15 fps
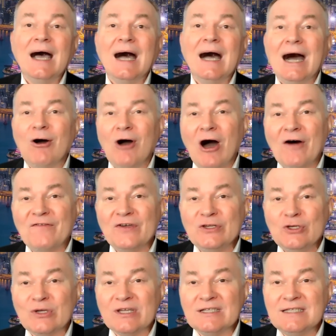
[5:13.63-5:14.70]
how often
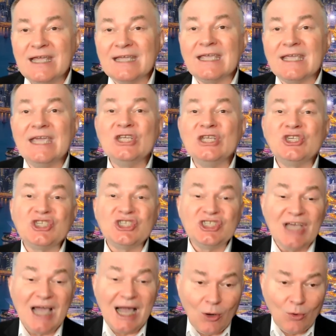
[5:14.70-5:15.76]
you can take a
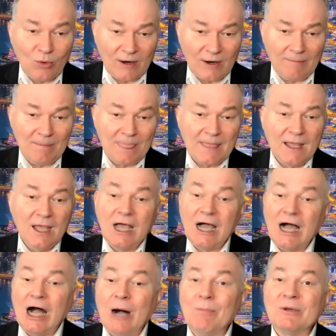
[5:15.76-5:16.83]
shower,
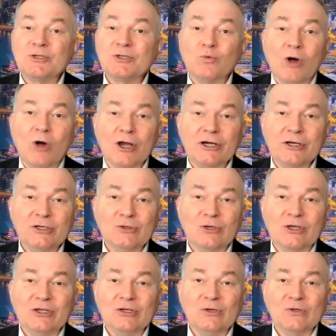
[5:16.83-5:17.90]
how much water you
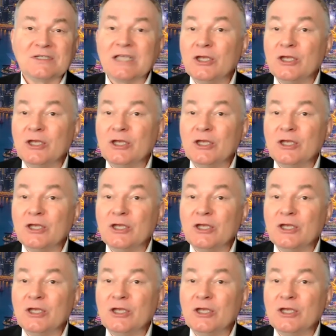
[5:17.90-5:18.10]
can use.